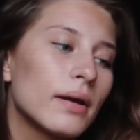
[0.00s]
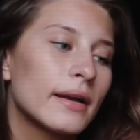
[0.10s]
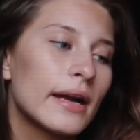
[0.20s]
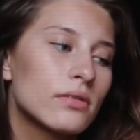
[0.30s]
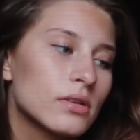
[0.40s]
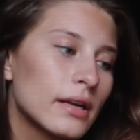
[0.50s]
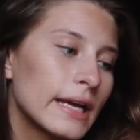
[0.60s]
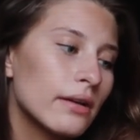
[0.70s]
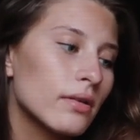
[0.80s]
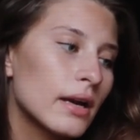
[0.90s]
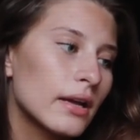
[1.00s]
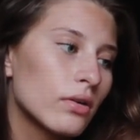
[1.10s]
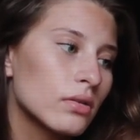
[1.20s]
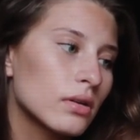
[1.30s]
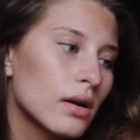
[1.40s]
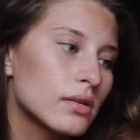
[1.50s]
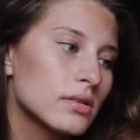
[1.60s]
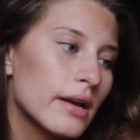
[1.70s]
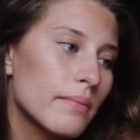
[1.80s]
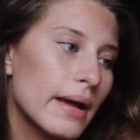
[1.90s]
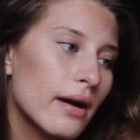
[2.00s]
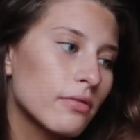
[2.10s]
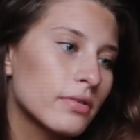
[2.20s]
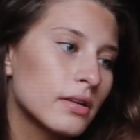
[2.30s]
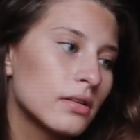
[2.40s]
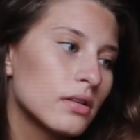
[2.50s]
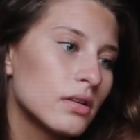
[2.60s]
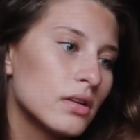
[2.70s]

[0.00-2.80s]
planned out. I was gonna get ready, go to the concert, have my outfit.